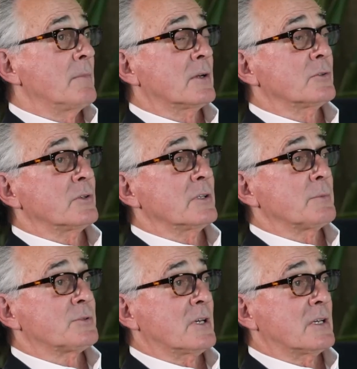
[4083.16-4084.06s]
Michael's really
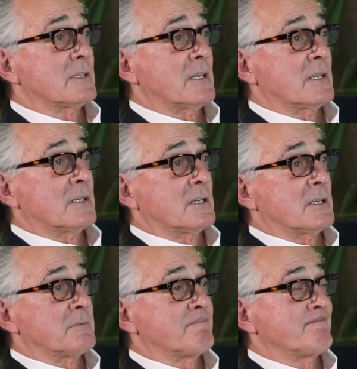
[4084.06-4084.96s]
upset and
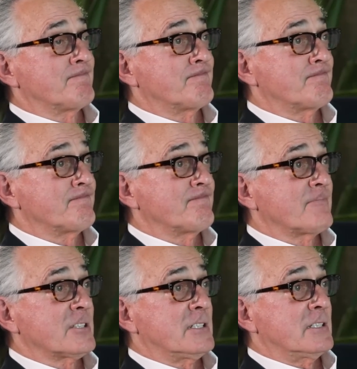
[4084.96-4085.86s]
uh,
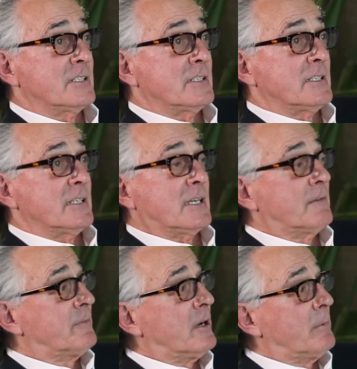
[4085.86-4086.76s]
you
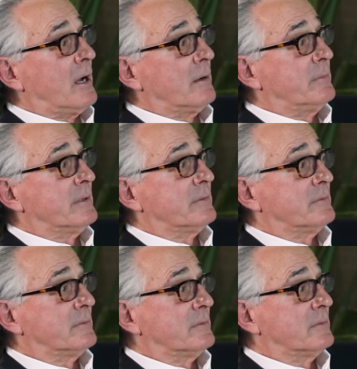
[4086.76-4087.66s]
can't fire Bob,
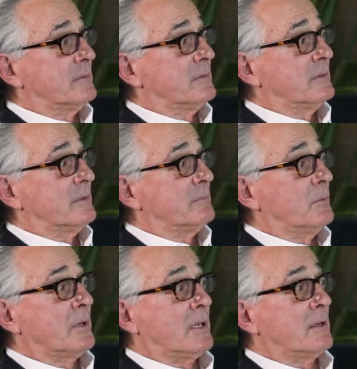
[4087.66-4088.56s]

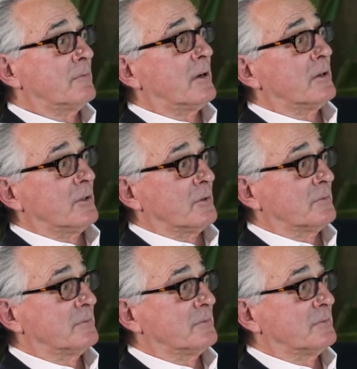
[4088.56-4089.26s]
but we can fire you.